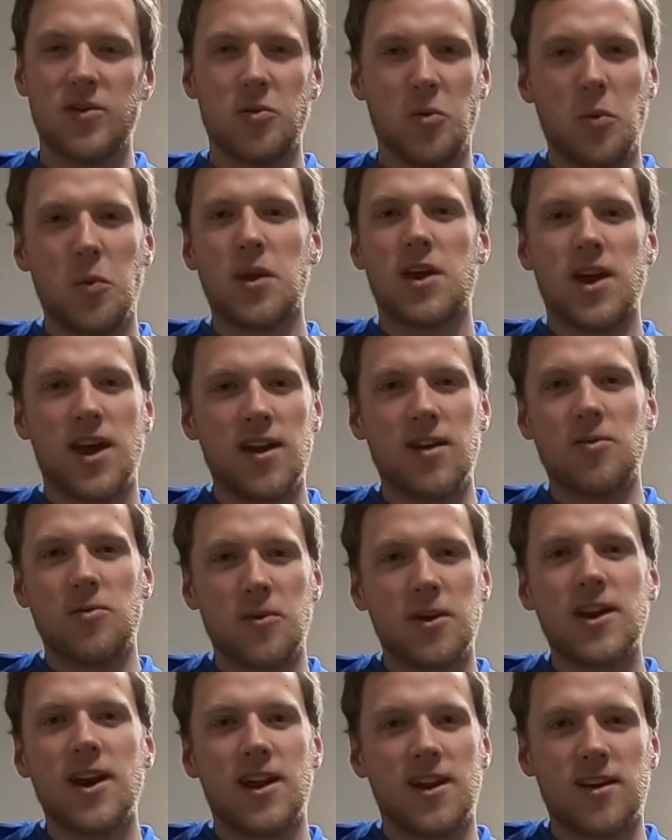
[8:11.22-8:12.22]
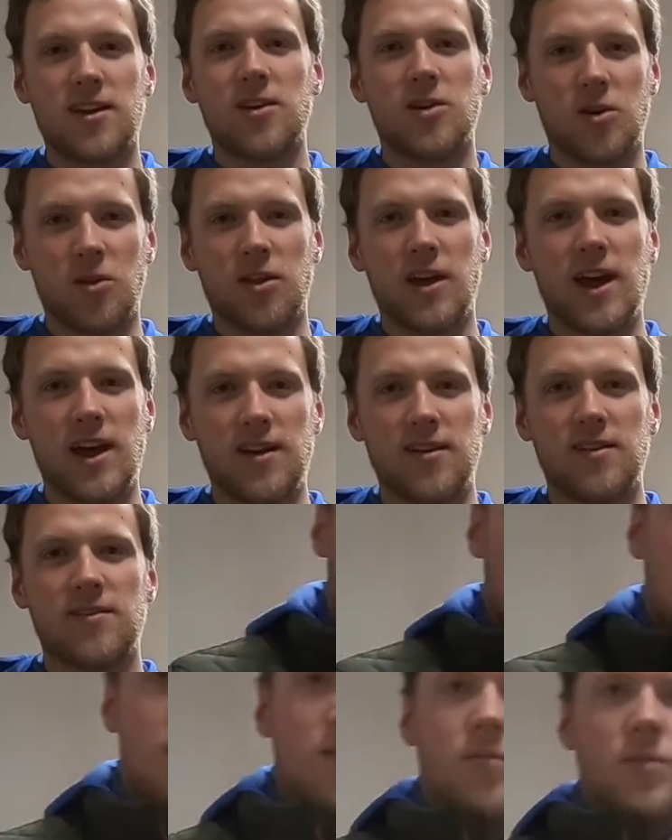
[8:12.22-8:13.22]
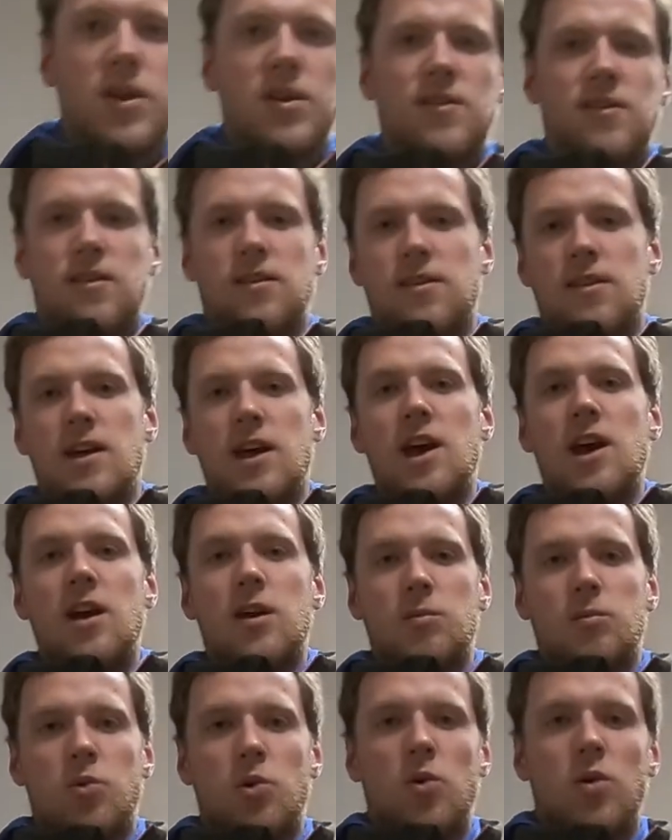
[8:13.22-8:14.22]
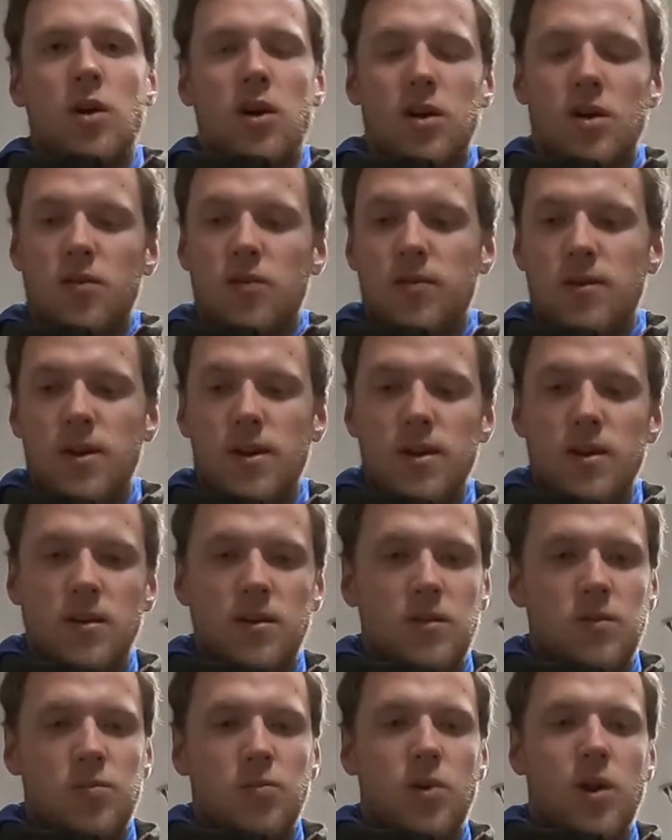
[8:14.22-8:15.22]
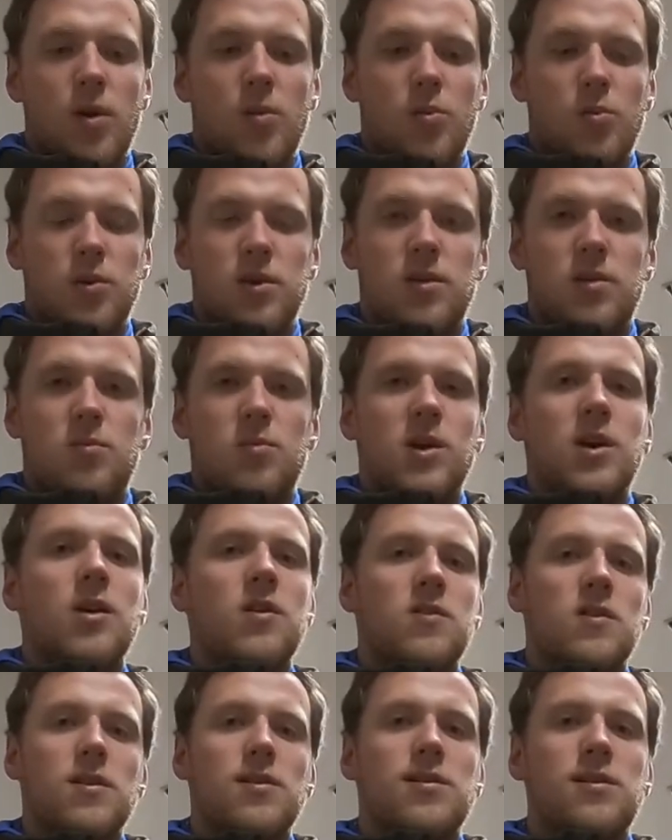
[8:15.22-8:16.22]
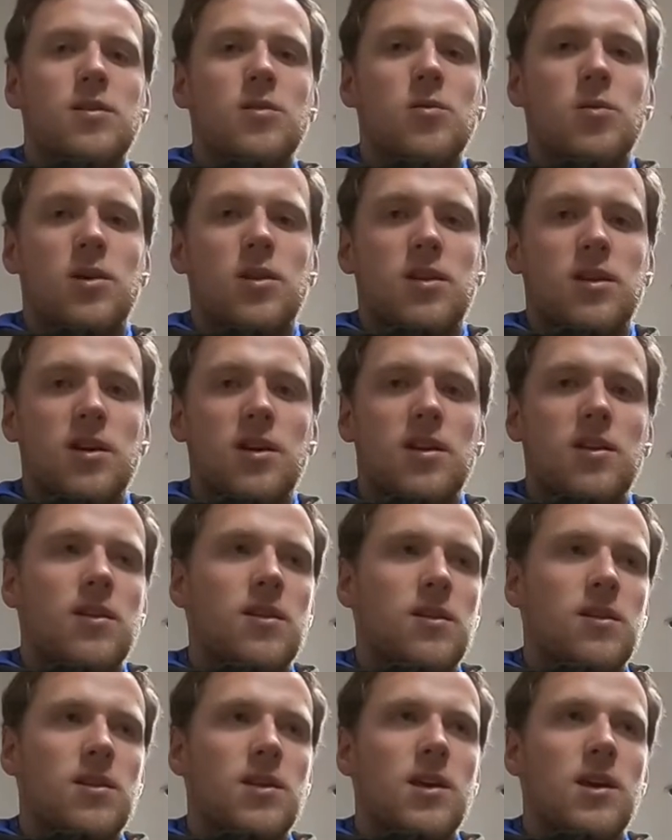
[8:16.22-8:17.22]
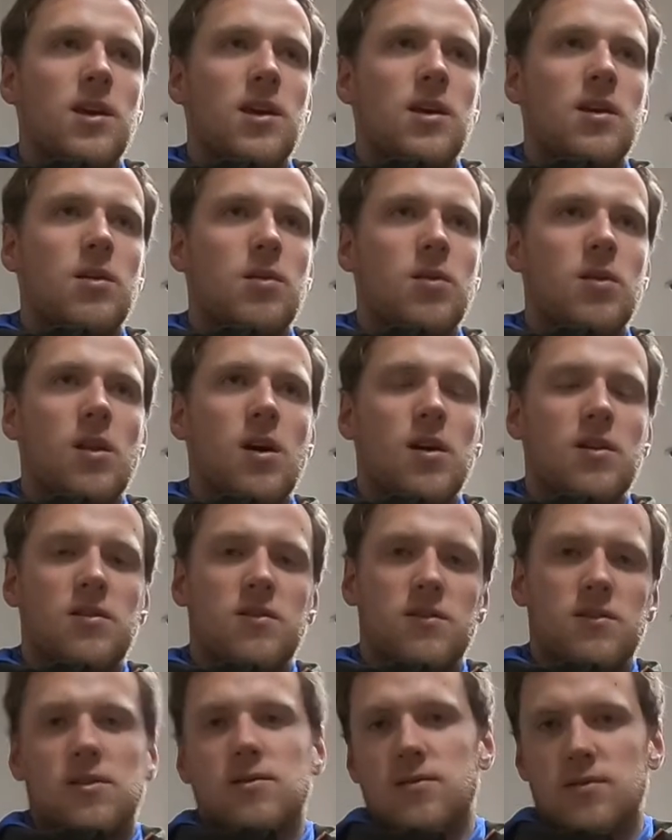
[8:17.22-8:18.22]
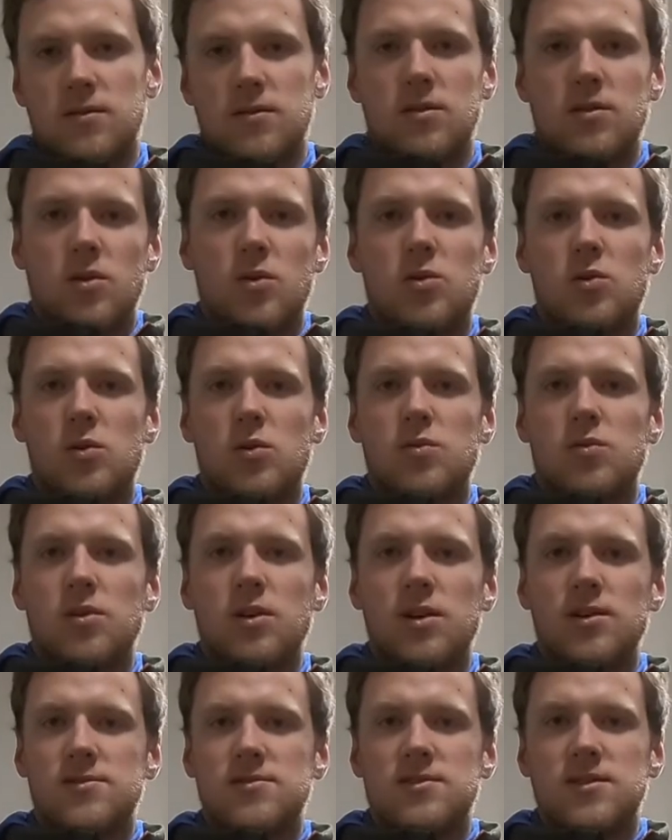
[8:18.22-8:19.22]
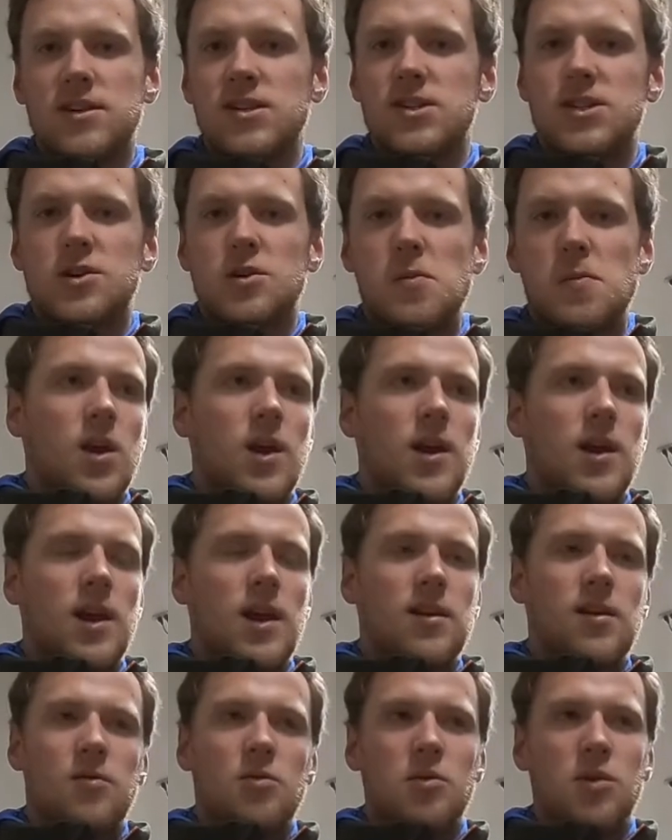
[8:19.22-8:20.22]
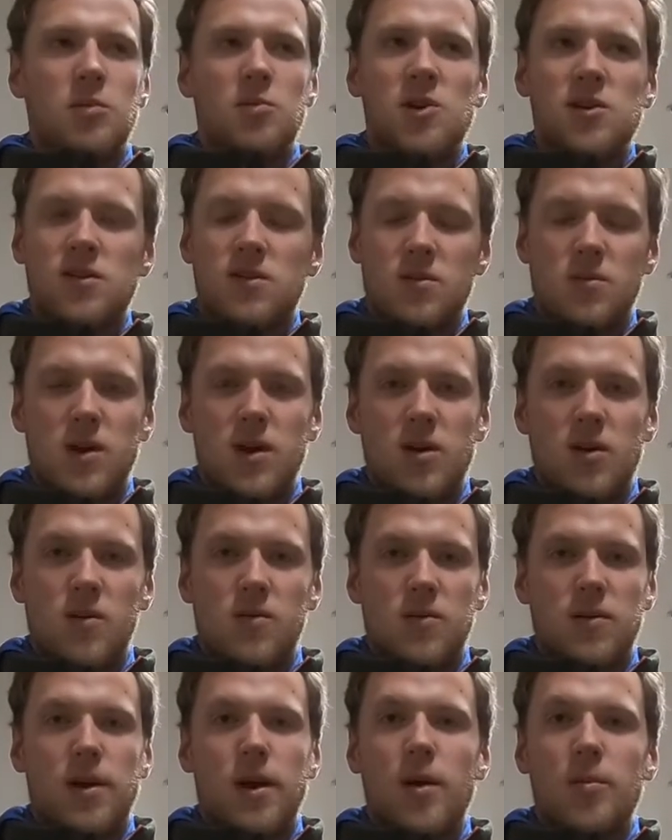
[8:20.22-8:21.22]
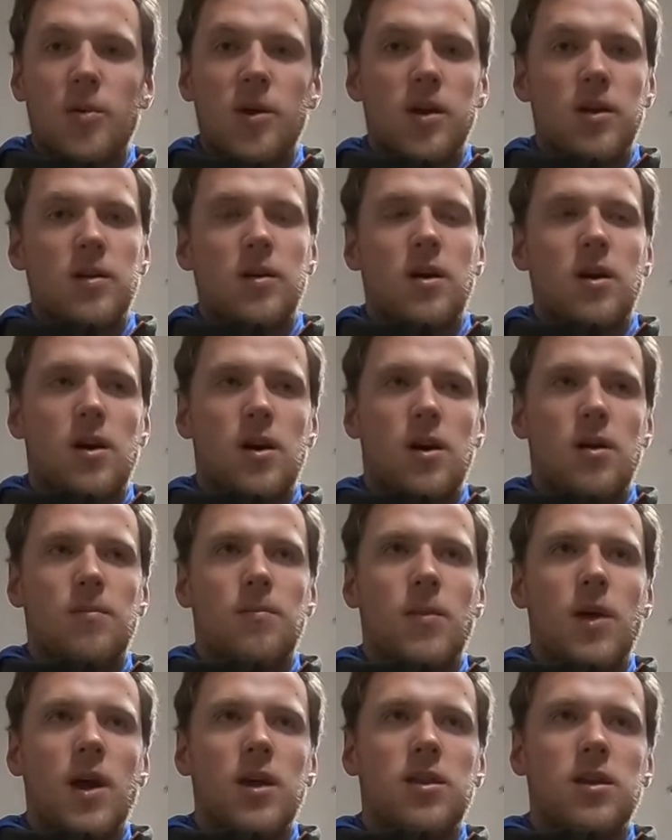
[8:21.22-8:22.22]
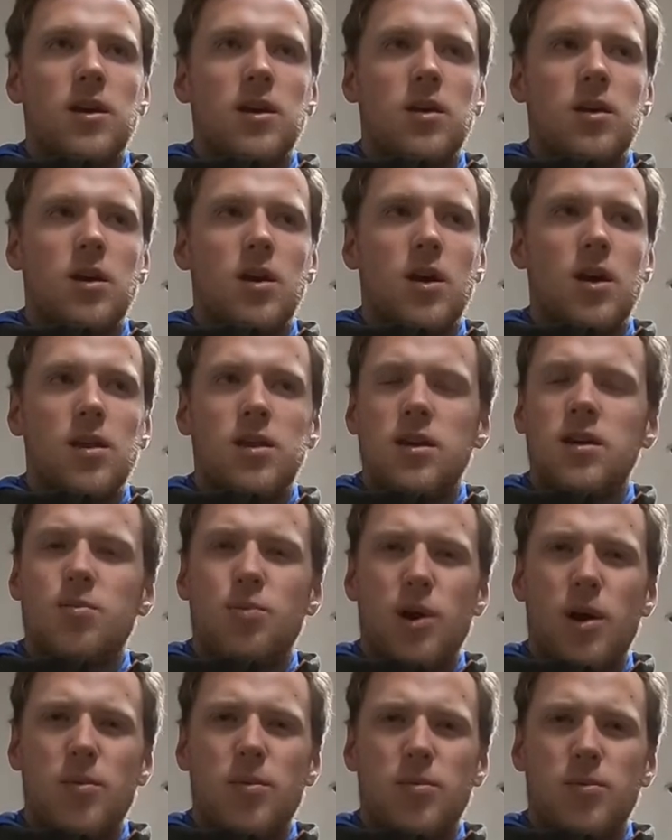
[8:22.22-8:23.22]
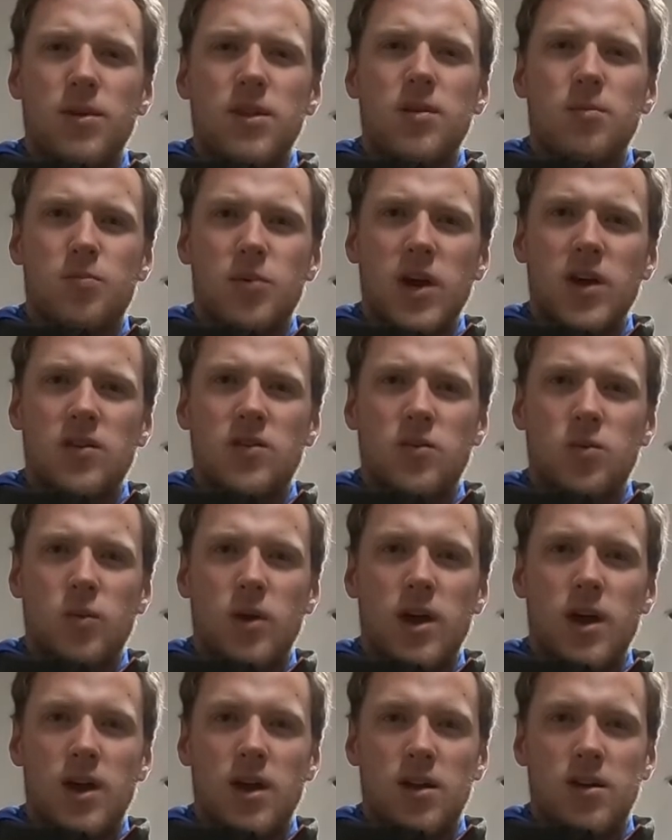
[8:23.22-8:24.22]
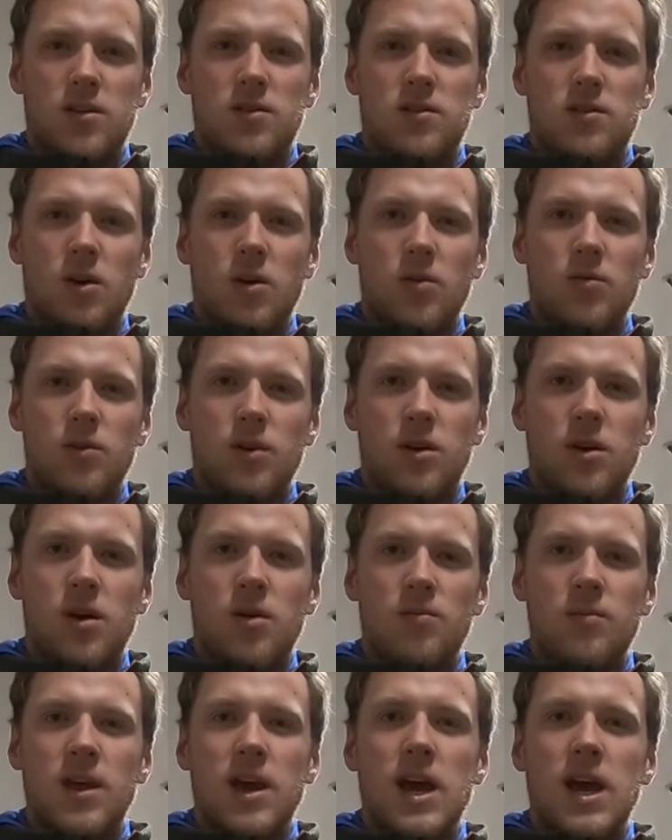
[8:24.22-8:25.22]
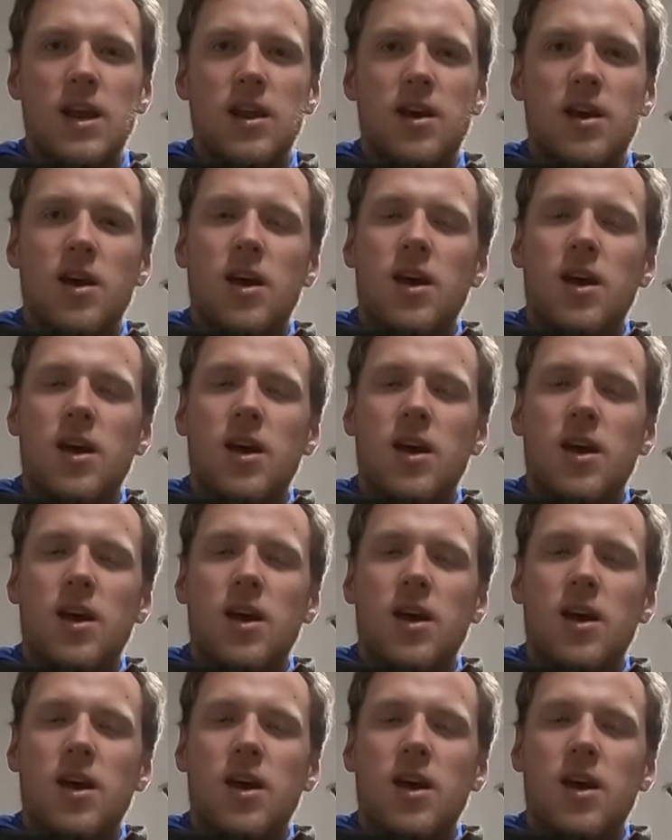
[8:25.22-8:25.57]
we gotta kill that. I've mentioned that pornography is probably the biggest issue within the whole lust issue, and I never really mentioned a way to overcome it. I think probably the best way to overcome that